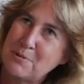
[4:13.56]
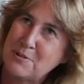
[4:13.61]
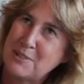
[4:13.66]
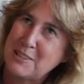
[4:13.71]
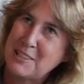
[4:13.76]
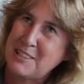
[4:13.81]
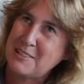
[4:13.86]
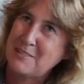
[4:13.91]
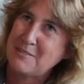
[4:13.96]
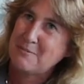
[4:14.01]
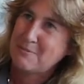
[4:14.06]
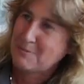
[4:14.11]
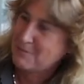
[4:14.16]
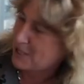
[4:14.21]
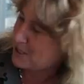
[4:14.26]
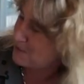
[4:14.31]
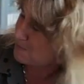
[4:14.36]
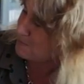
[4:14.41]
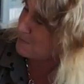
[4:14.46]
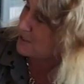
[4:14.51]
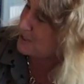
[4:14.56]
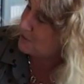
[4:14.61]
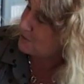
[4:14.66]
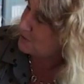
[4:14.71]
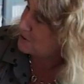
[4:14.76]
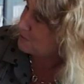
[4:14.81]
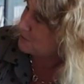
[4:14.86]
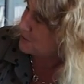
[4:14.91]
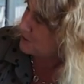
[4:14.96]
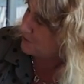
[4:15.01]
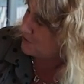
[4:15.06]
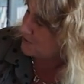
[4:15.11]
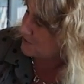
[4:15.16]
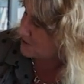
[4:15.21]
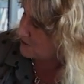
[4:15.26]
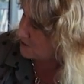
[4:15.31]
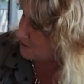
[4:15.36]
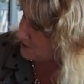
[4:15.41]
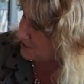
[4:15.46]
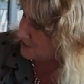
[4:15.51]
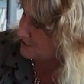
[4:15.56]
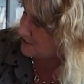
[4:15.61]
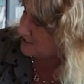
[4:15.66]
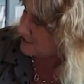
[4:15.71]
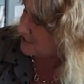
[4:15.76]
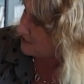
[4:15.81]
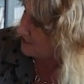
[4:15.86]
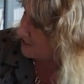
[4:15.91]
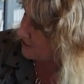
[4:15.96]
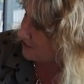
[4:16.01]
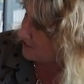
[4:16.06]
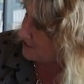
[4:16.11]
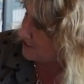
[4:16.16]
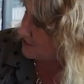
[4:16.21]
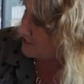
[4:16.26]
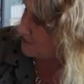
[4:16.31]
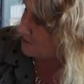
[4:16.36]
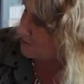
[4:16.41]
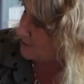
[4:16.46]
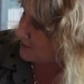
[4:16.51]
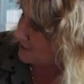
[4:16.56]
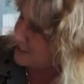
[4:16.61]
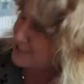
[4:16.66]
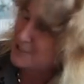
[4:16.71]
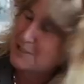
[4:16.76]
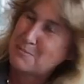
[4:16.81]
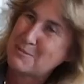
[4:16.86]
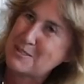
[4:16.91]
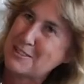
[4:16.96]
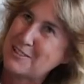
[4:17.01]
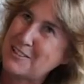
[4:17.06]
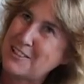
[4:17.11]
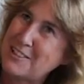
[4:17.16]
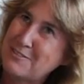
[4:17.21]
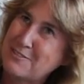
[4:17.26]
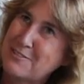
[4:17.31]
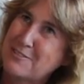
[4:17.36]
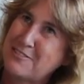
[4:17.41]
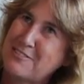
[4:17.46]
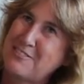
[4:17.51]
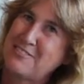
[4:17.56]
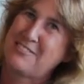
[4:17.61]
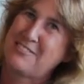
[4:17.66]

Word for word: Pauline um, make all the wonderful stories on this koala come to life.